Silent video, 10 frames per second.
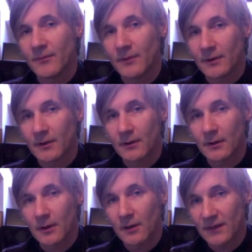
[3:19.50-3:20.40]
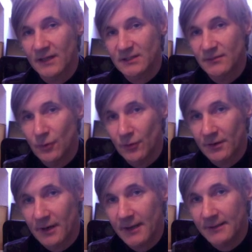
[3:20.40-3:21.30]
for the context of
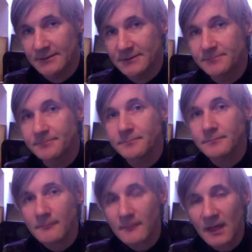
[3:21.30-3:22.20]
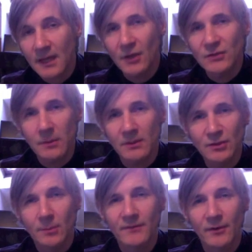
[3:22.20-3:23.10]
Northern Ireland, and also there
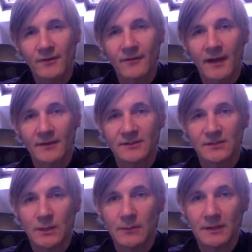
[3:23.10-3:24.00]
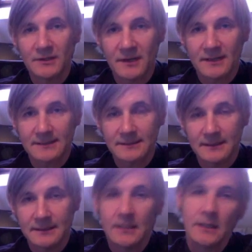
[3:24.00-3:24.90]
are a number of other factors that we were interested
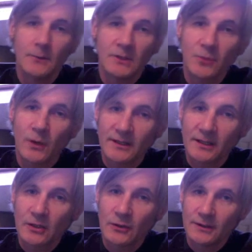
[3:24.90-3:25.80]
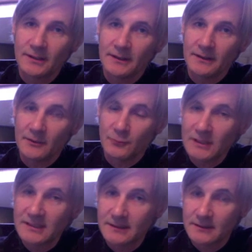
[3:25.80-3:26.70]
in which weren't included in the
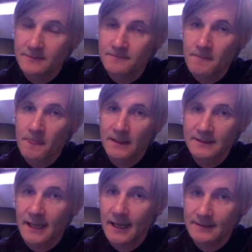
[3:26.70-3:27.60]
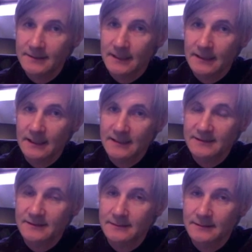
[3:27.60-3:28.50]
original Child and
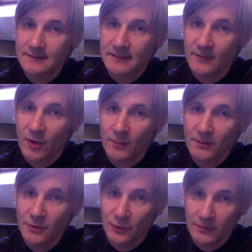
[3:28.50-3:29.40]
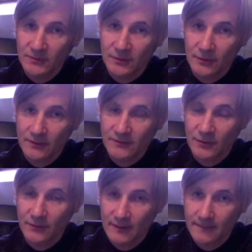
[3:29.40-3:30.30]
Adolescent Self-Harm in Europe
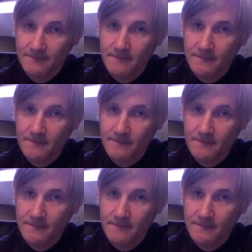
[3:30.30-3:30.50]
survey.